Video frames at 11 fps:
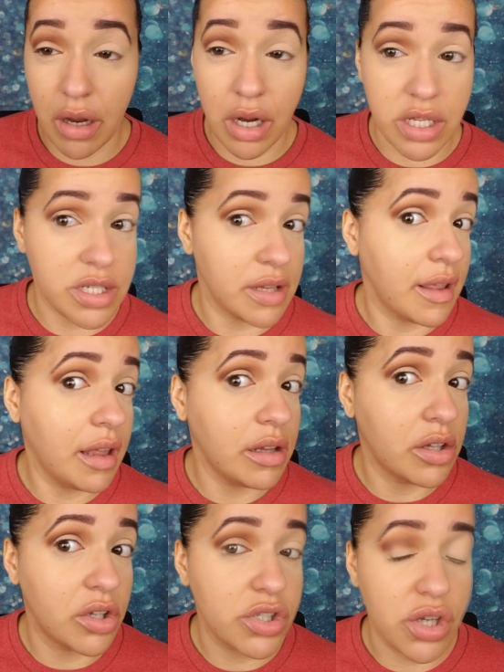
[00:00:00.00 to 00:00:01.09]
All right, so that
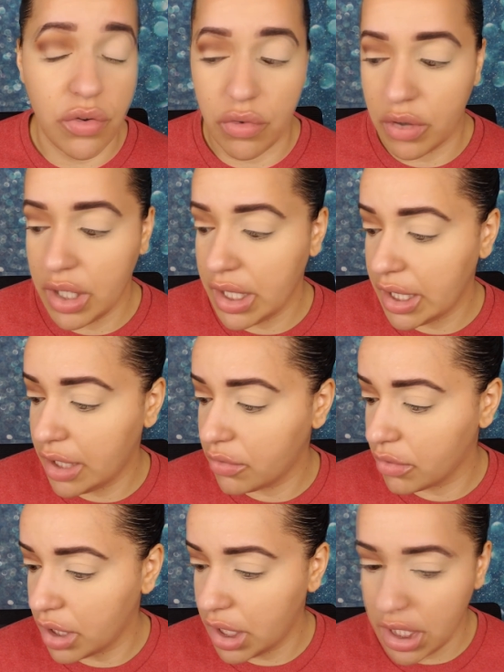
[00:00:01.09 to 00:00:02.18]
looks really,
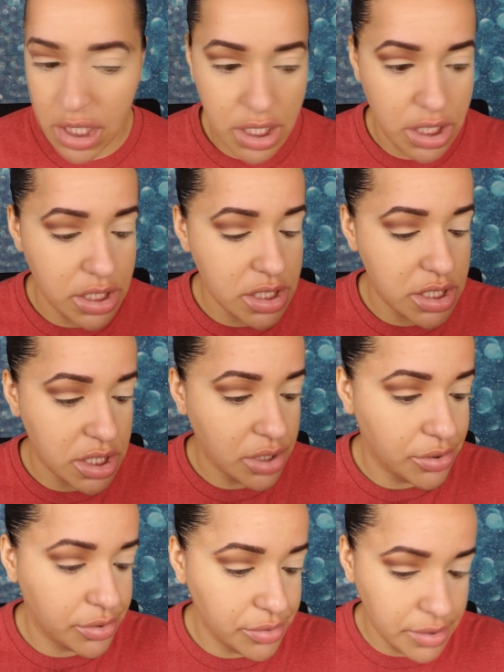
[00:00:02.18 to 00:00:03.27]
really nice.
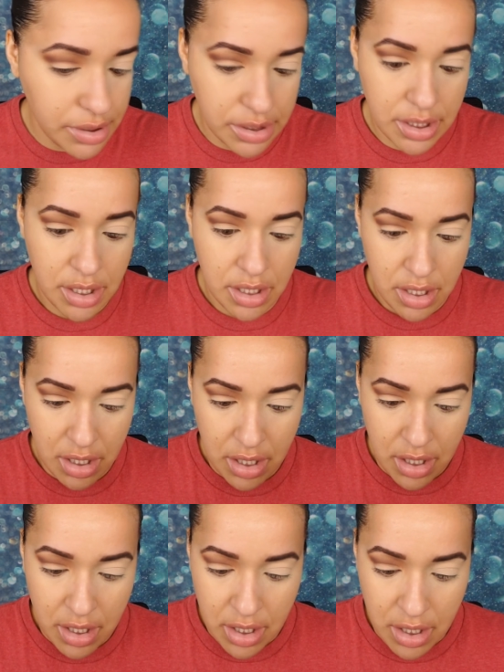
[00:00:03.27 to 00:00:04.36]
So
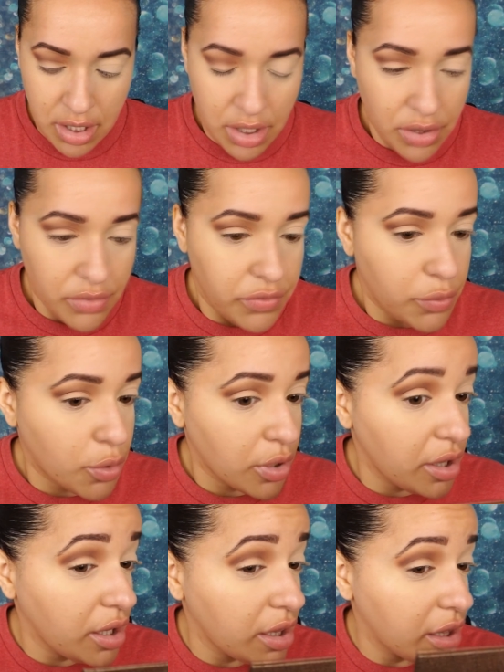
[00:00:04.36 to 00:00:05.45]
for
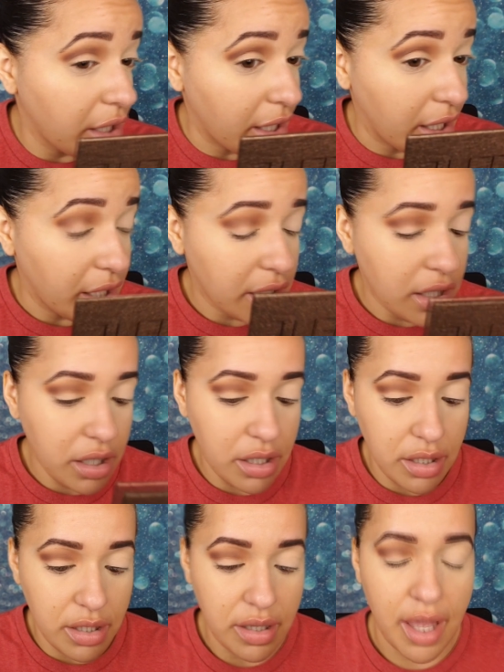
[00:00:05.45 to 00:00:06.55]
the lid,
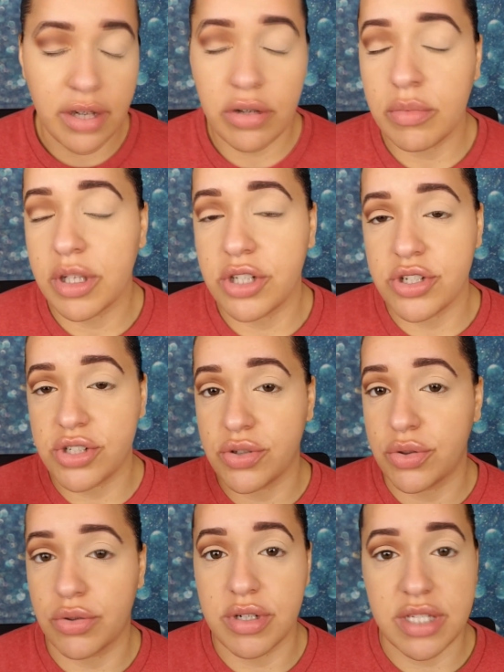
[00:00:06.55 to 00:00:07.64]
I normally just do
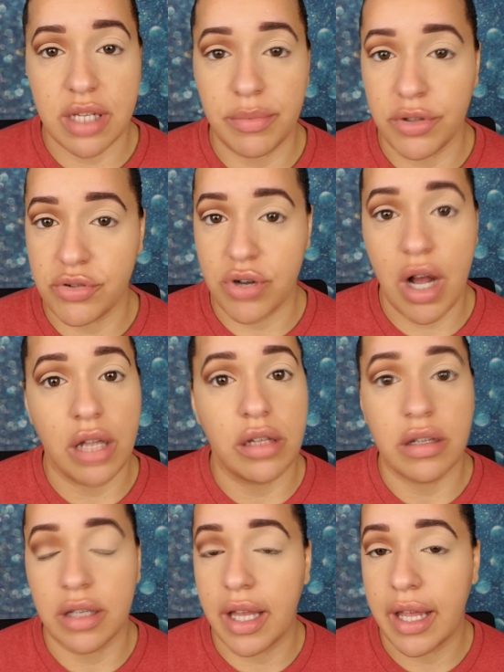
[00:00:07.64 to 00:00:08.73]
3-step neutral eye
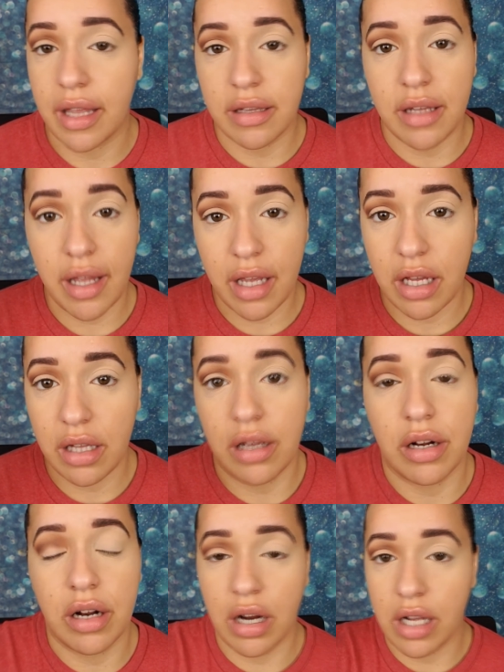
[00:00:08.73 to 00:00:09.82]
look, like light
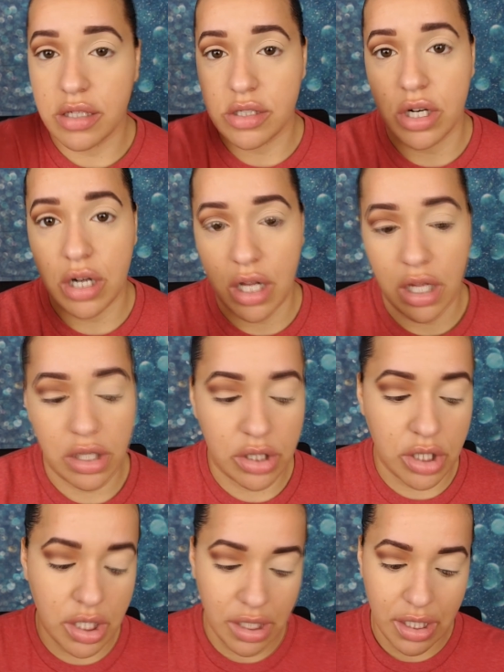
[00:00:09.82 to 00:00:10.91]
color, dark
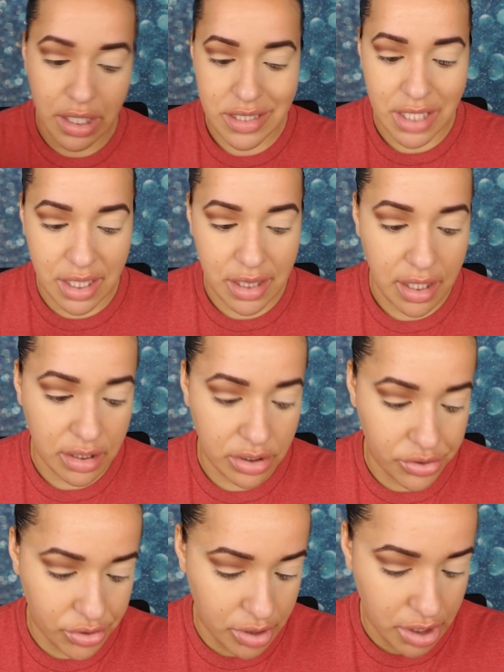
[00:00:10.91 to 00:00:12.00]
color. Let's get that
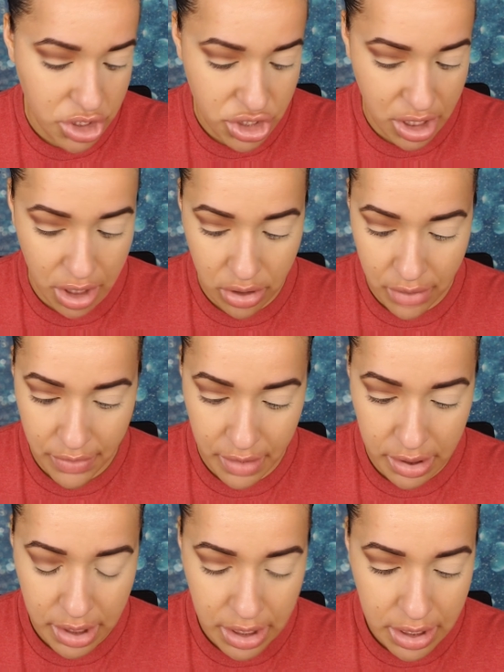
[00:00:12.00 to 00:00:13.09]
glittery shade on the
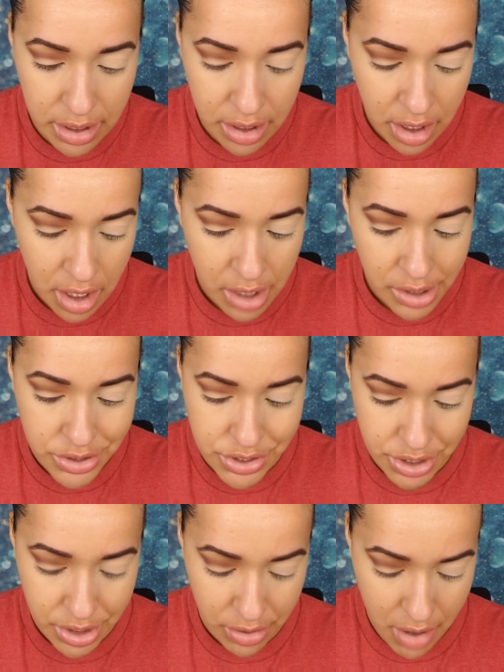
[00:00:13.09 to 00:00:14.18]
lid.
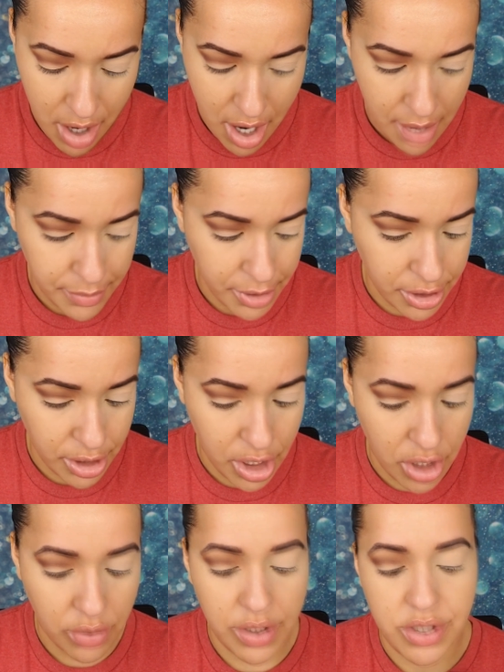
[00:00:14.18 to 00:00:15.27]
So I'm gonna
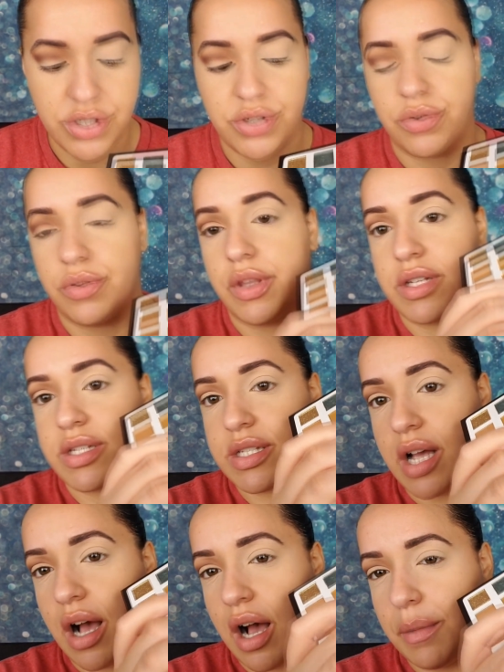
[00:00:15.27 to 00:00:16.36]
go into this
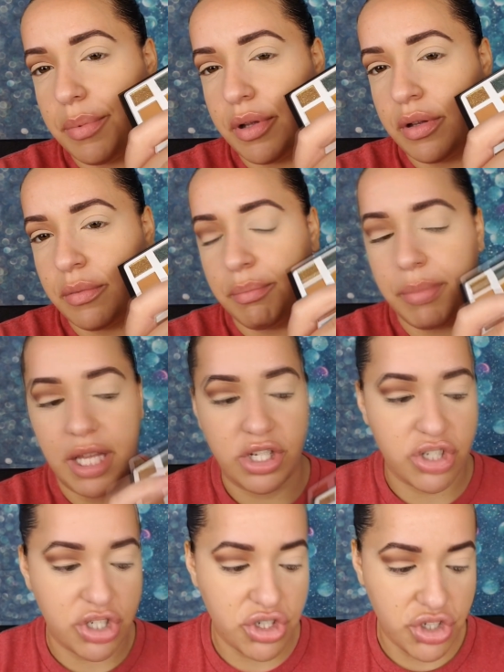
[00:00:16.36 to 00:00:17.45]
top
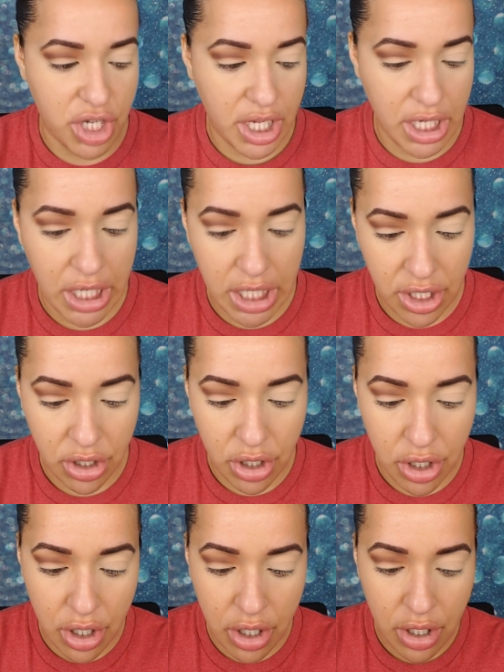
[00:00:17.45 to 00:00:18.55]
beige shade
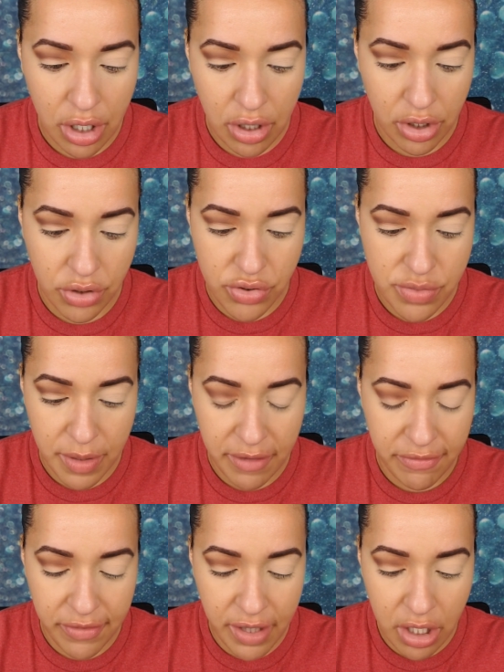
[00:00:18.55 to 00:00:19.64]
here, use my
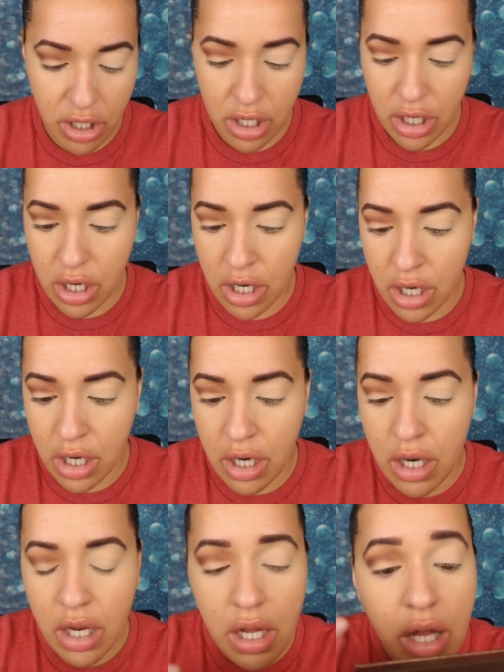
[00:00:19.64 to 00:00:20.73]
finger,
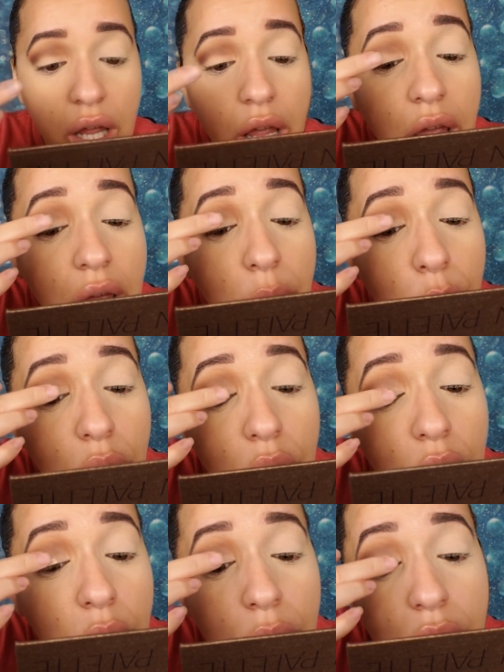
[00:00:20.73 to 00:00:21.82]
and we're
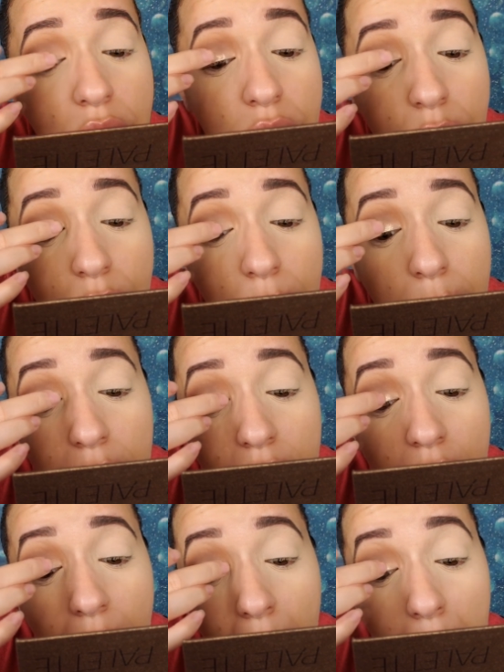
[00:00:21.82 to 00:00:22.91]
going to
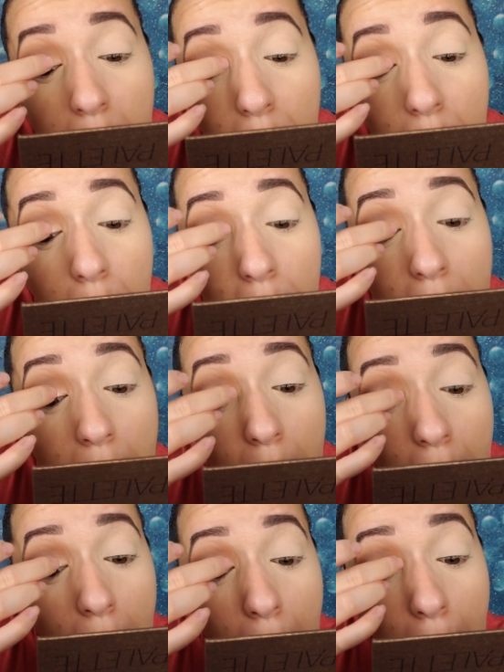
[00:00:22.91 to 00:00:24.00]
apply to the
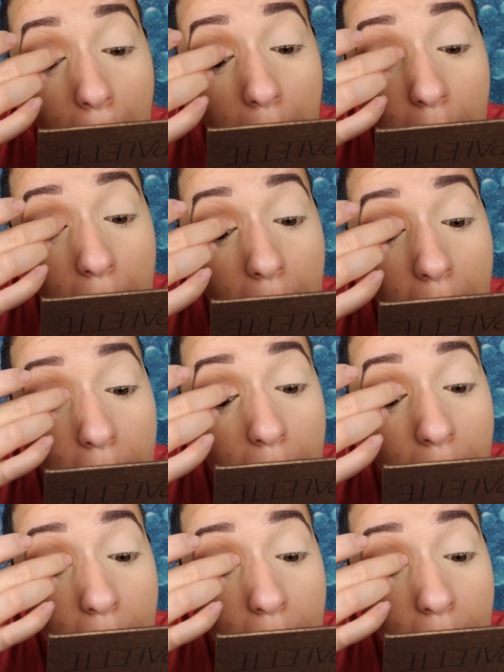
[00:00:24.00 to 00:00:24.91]
lid.